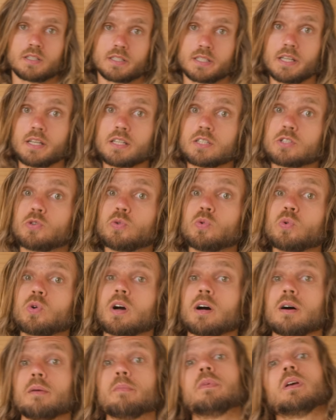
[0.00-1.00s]
Slings do
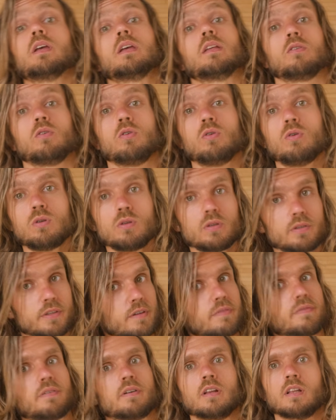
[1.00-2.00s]
come in all
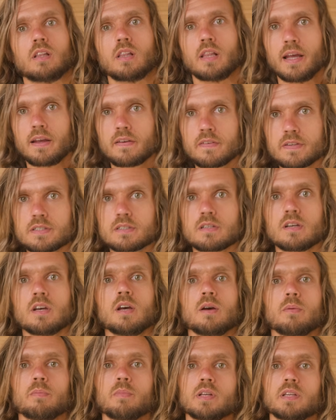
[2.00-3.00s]
different lengths,
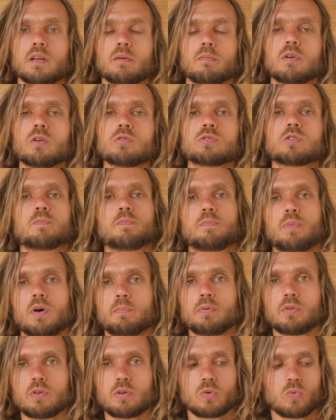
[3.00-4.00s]
but the most
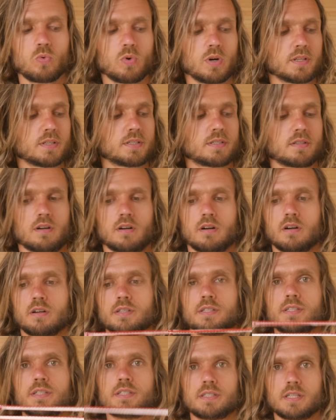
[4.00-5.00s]
popular ones are
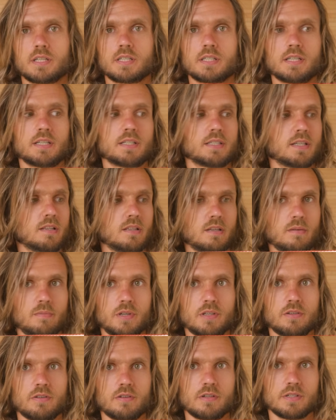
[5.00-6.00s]
60
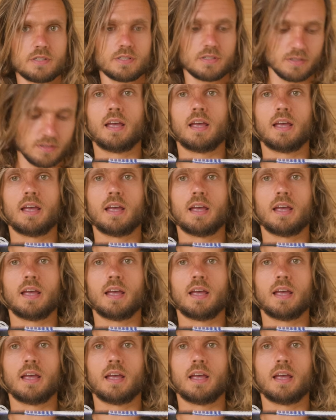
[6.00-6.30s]
centimeters